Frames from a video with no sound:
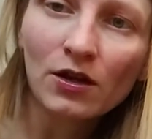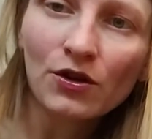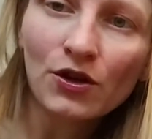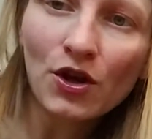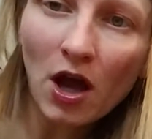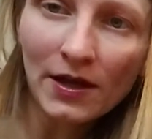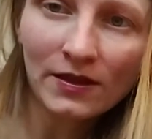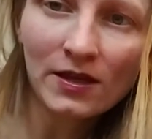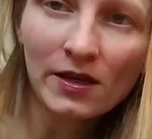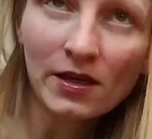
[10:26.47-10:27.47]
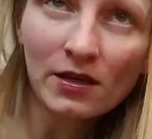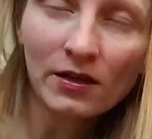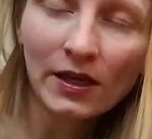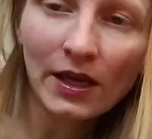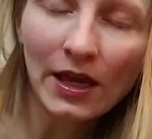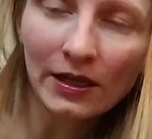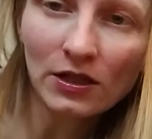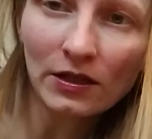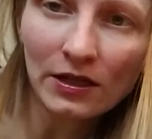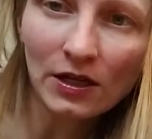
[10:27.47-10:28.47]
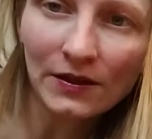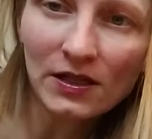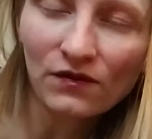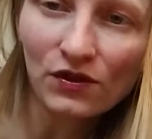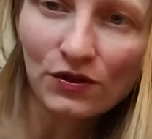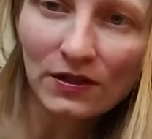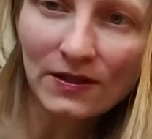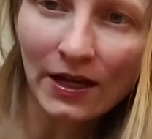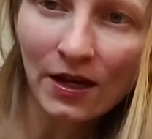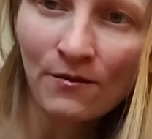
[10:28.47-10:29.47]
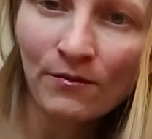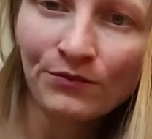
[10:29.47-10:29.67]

not the cannula, not the infusion site.